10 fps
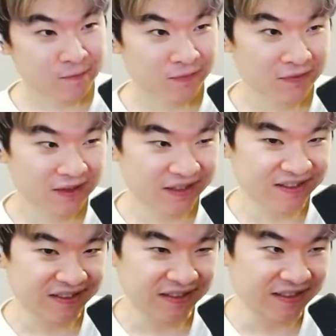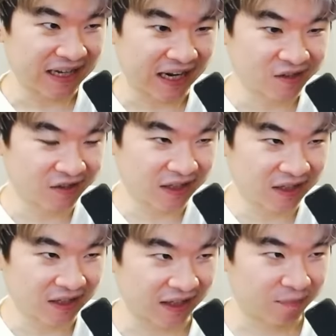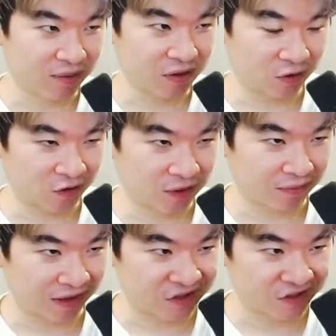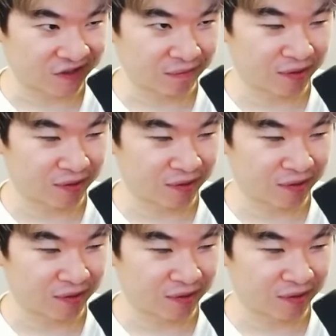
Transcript: This is actually like pure depression,